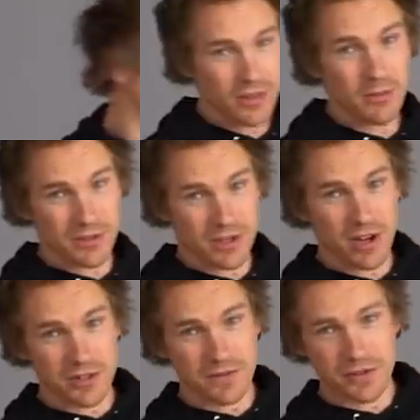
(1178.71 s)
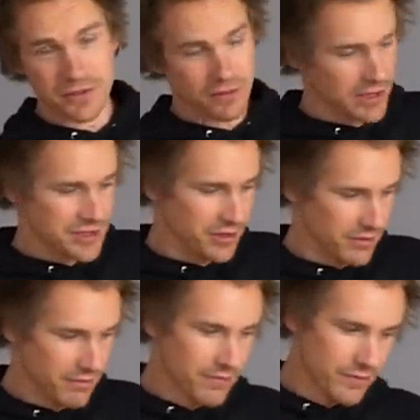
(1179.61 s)
The most controversial question
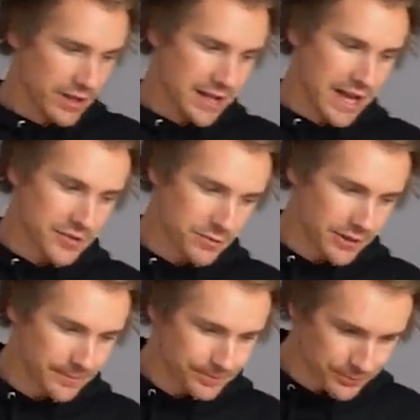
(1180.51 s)
for the last one.